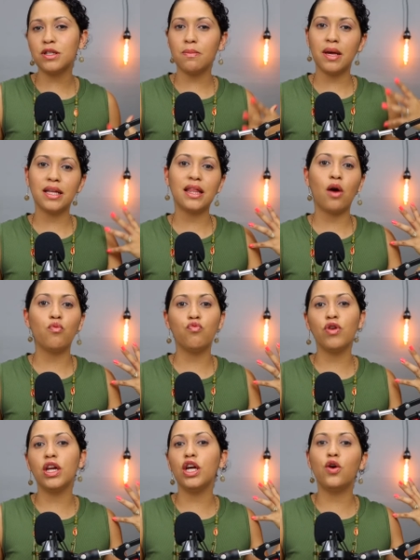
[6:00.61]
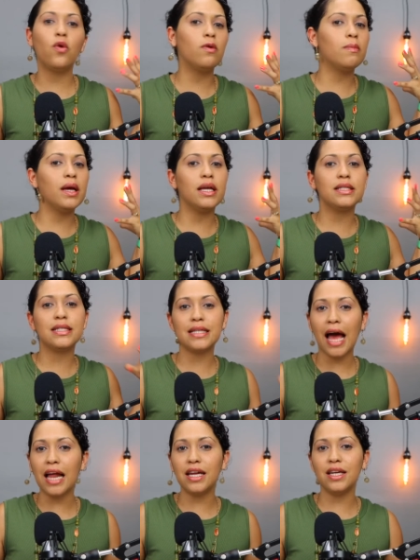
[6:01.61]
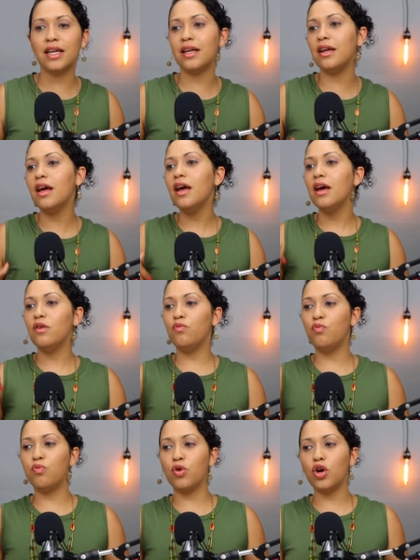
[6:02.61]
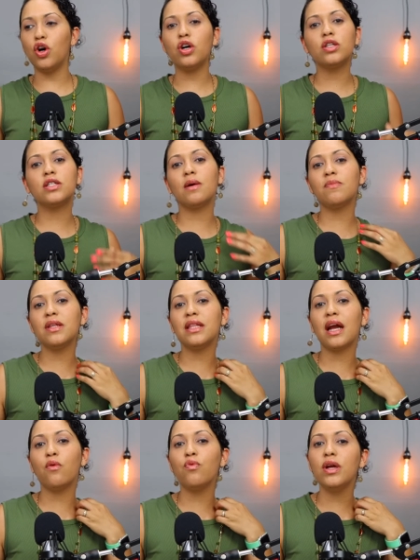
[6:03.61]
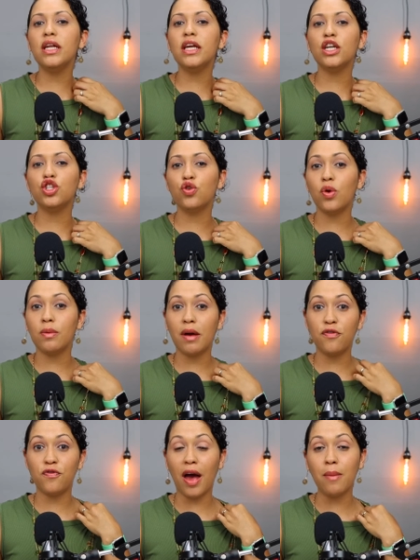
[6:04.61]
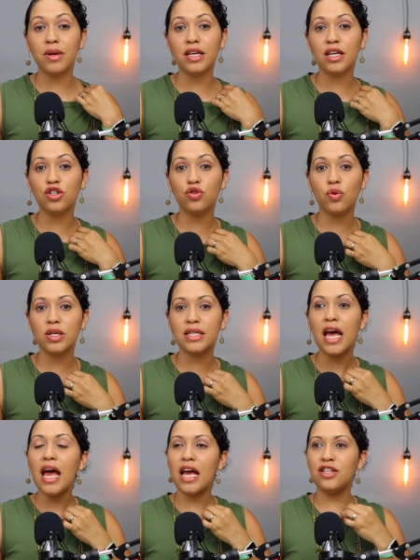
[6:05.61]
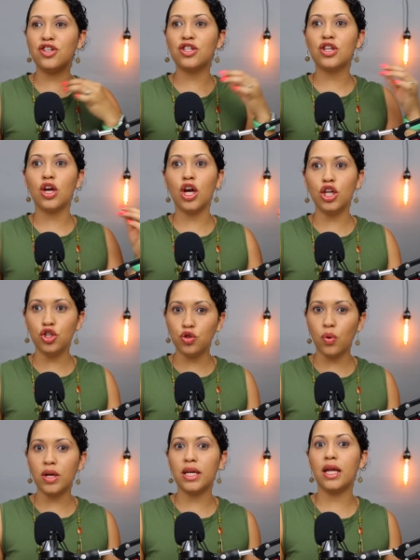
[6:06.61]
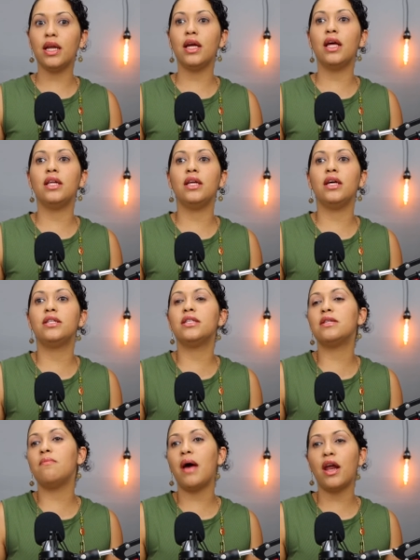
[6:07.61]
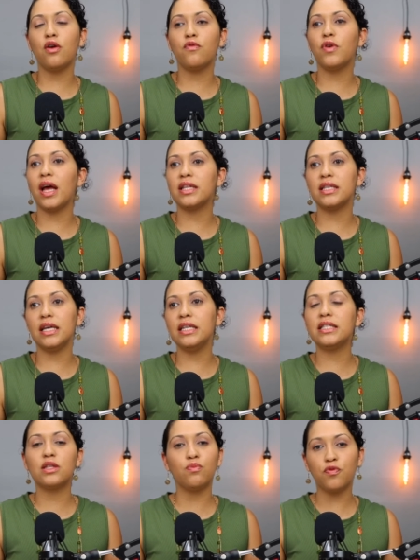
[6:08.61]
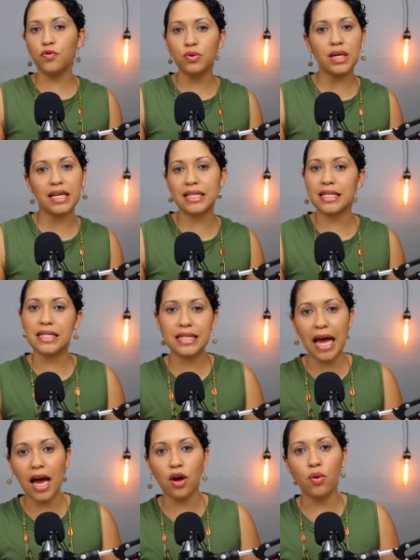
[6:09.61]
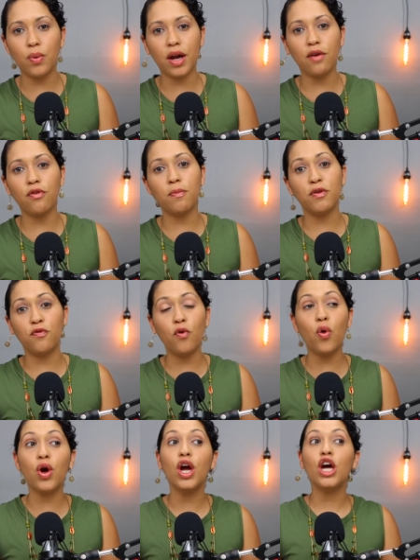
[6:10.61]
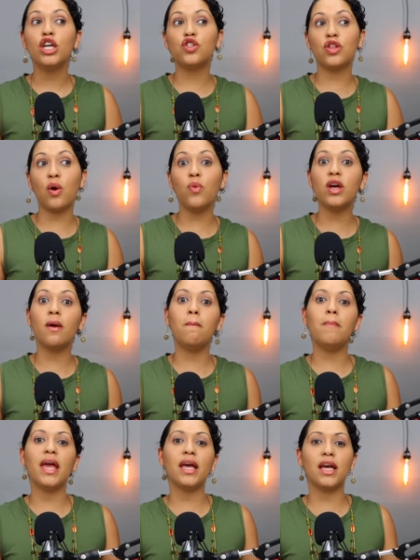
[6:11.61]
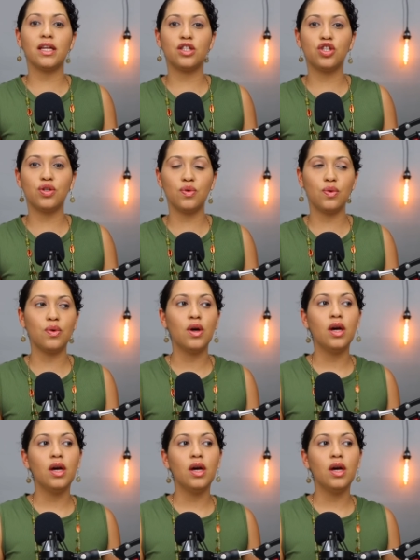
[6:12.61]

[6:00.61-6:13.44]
to make that really gourmet salad and cook something that I really enjoy and my family enjoys and just enjoying it. And it doesn't matter if we had to eat some fruit as a snack or whatever before so that we could make it to